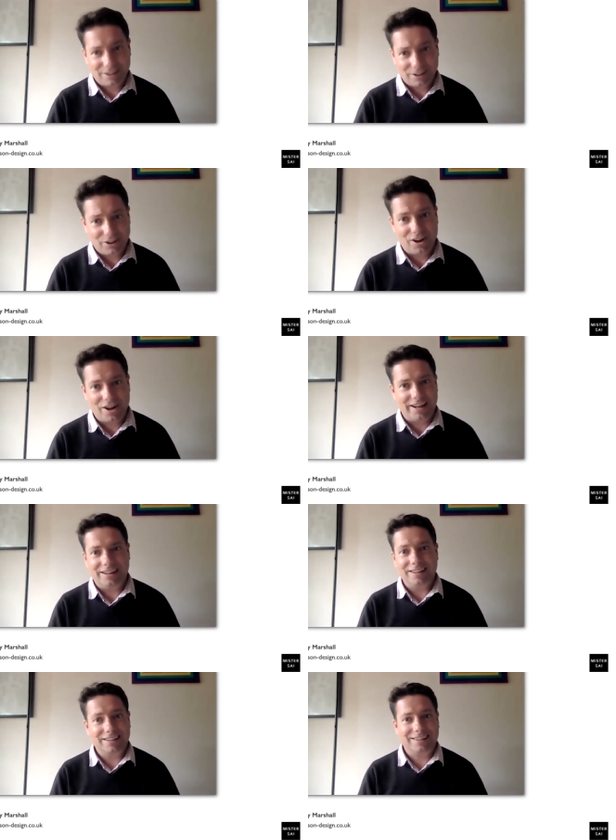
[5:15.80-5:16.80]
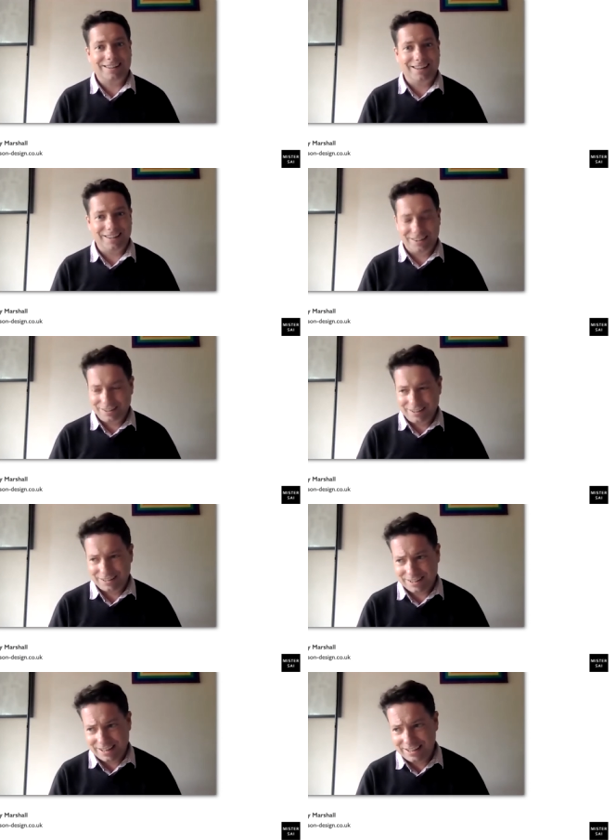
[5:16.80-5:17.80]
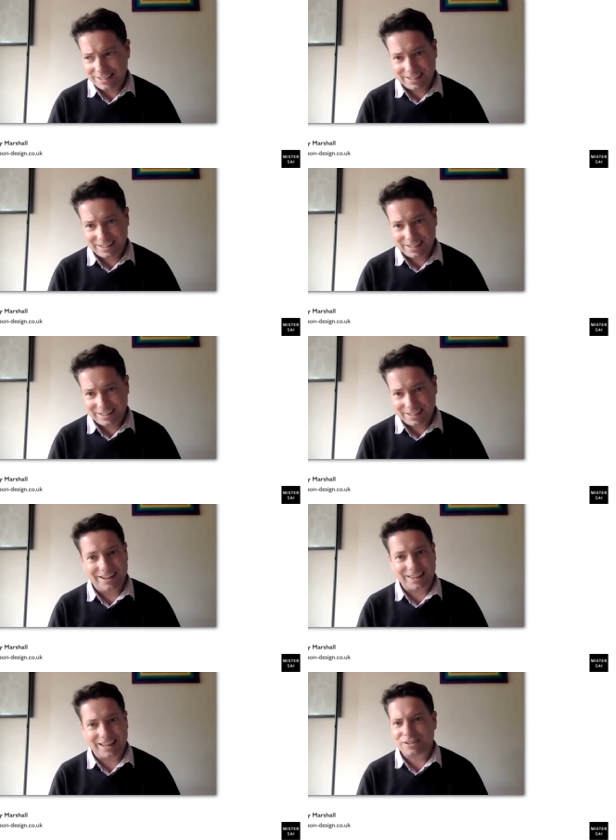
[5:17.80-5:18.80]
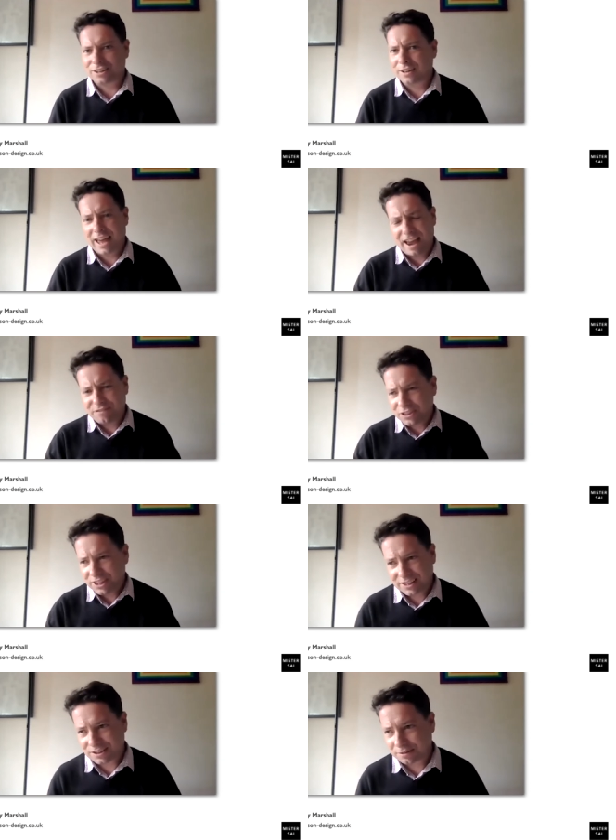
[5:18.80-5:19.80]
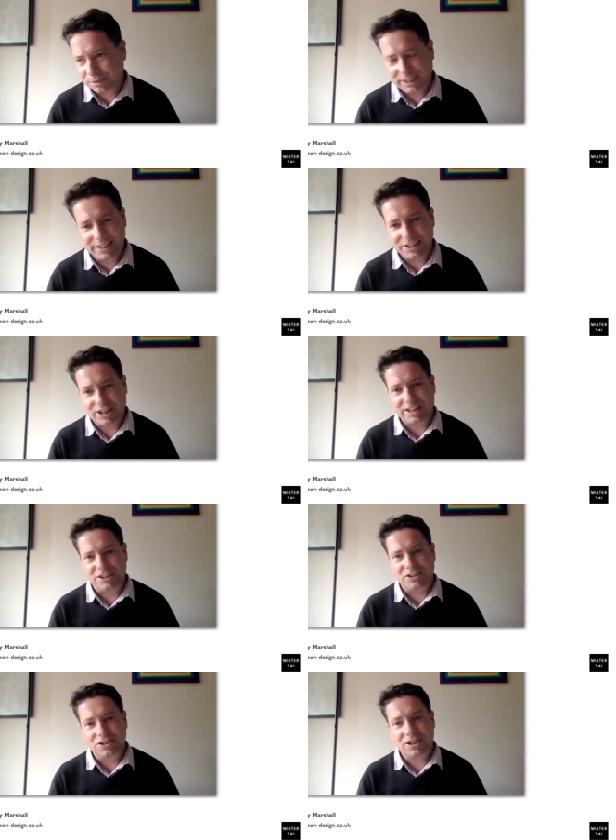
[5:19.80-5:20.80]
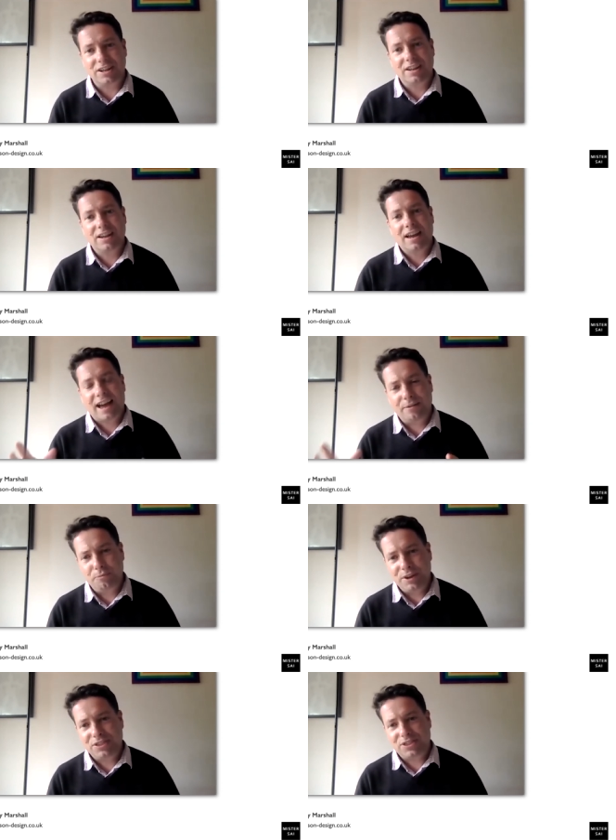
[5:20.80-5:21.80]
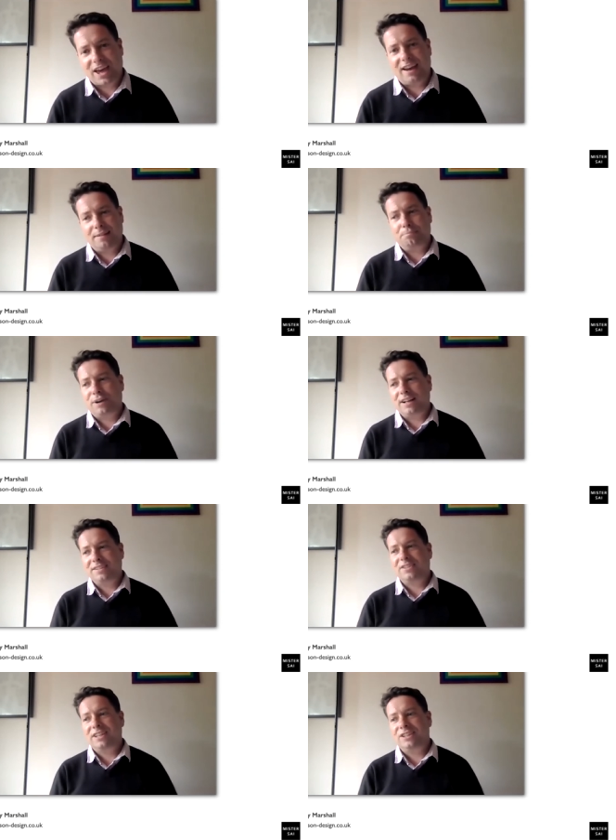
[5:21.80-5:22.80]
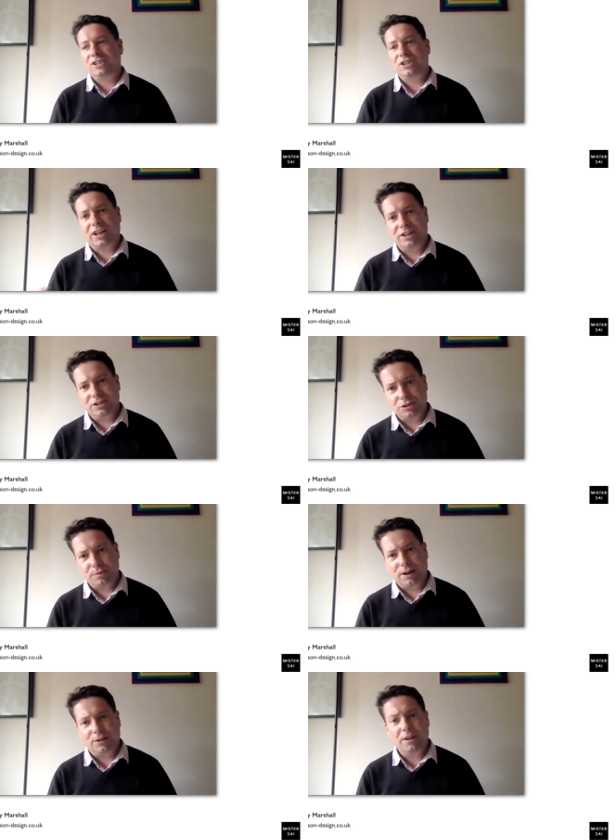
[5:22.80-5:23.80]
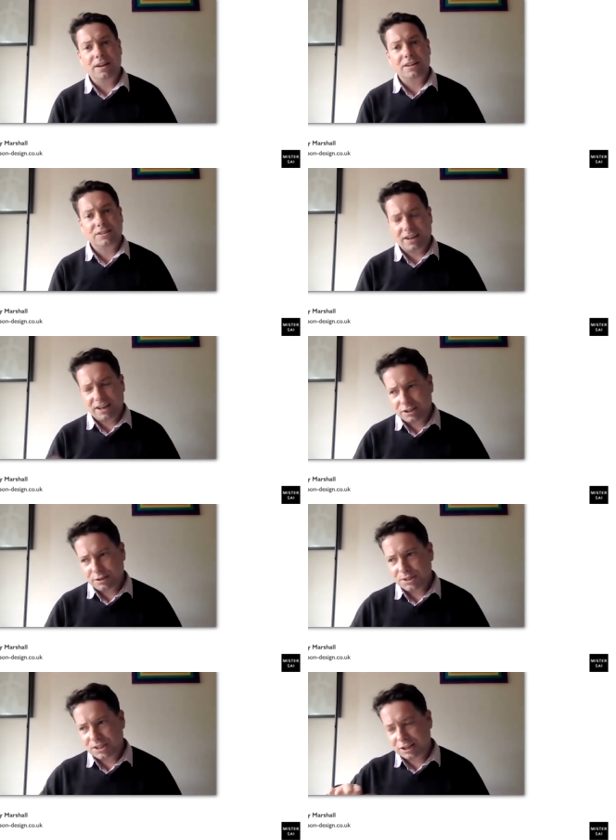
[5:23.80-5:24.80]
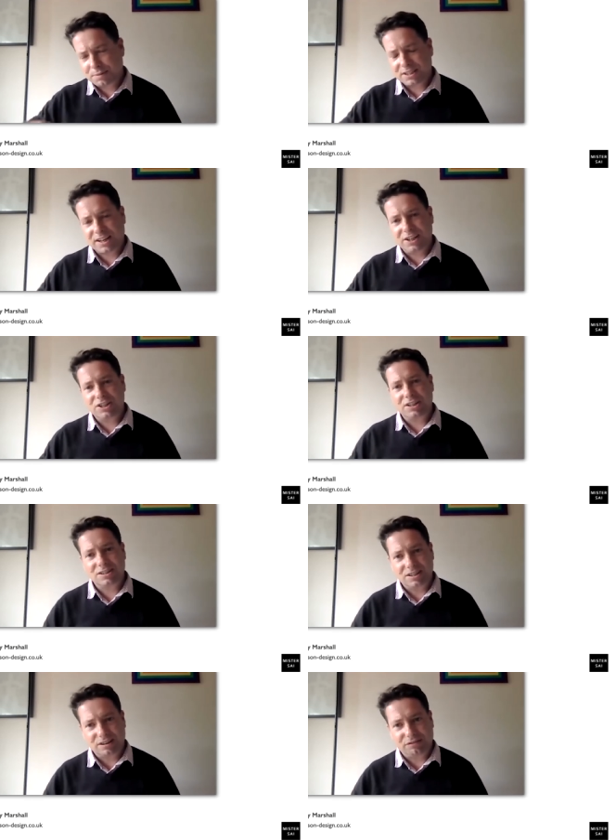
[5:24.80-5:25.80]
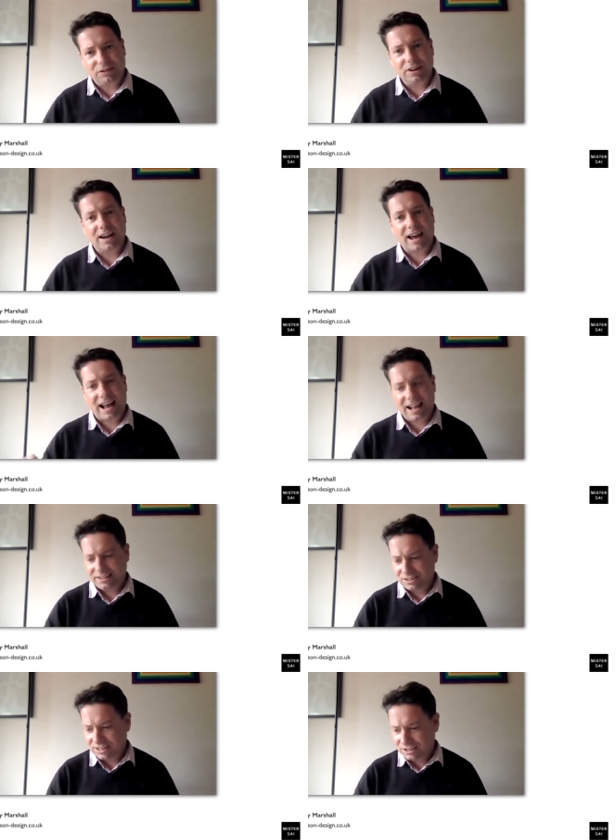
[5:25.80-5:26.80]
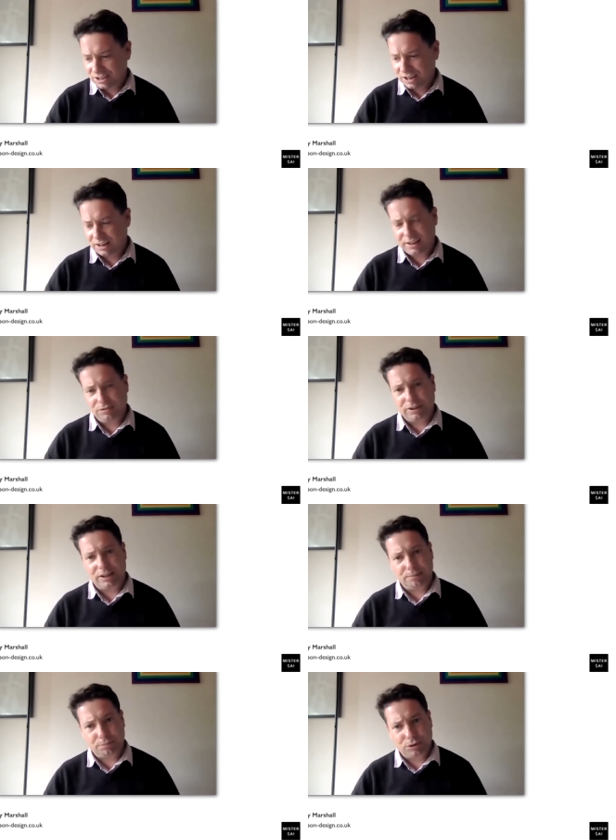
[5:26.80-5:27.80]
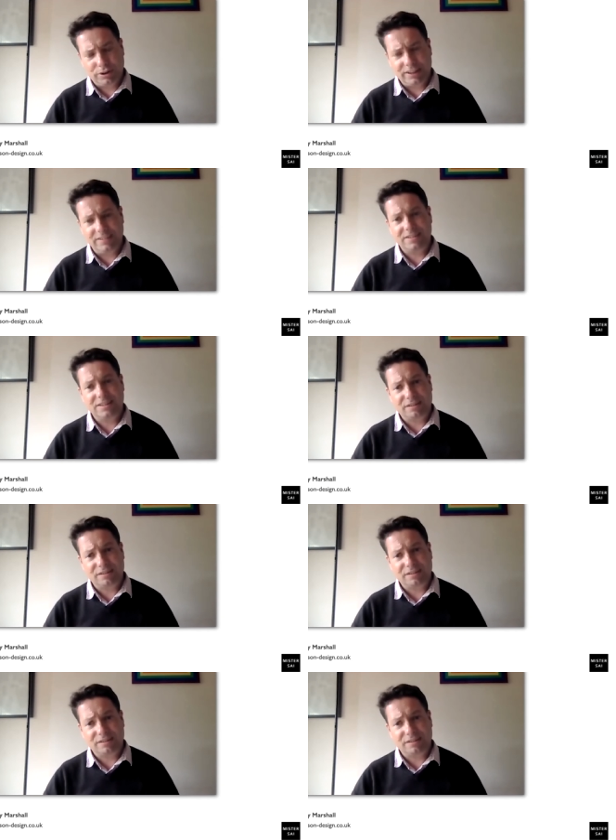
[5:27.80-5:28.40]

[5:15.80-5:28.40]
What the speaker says: online. It's easy like that. So everything has completely changed. And with that, brands need to change as well. So customers' expectations are different, and internally, or the employees,